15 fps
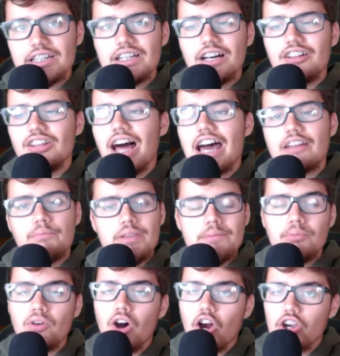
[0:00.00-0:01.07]
A lot of
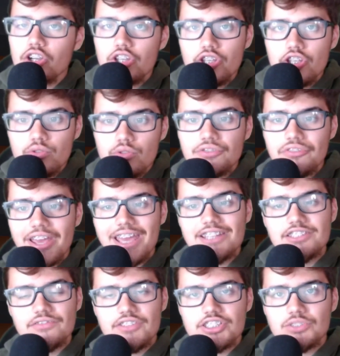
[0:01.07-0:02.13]
people aren't huge fans
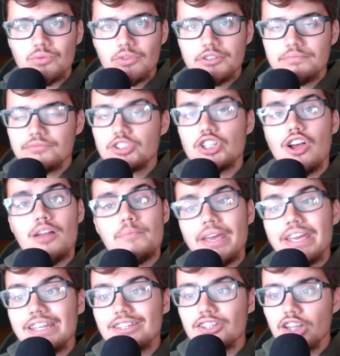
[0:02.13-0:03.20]
of this one. Sean
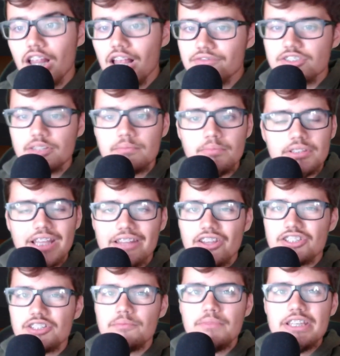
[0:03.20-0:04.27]
Payton loves him, but that
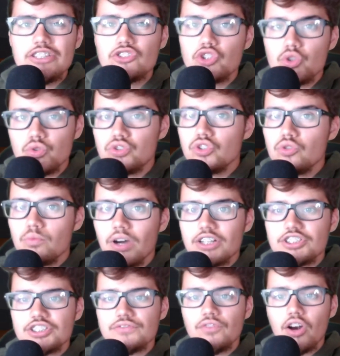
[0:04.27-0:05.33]
doesn't mean too much
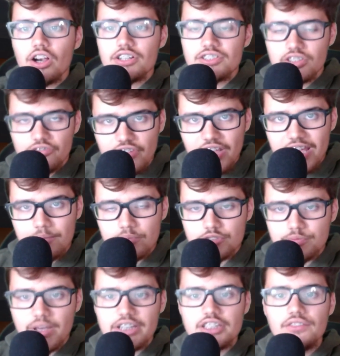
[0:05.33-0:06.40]
as far as the fan
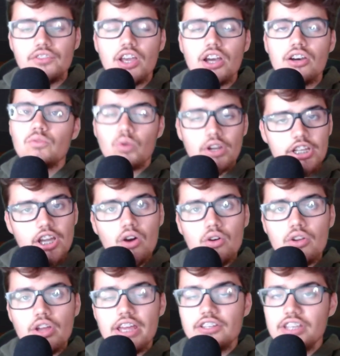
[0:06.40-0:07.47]
perspective goes. We're
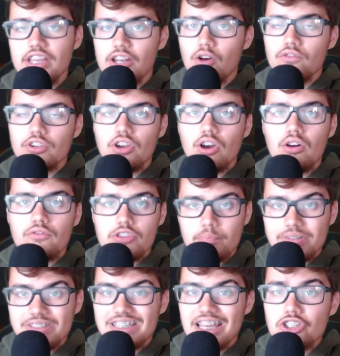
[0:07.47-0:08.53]
going to go over the
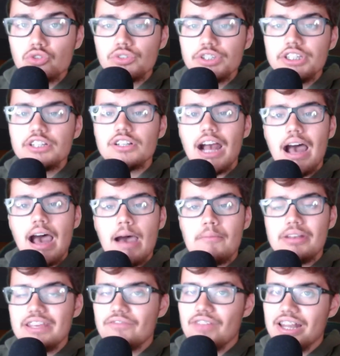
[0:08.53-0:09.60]
potential here. I'm going to
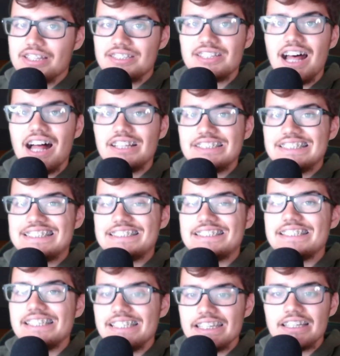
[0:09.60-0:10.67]
give that a solid
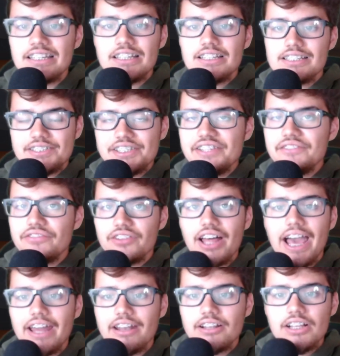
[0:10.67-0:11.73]
C. C flat.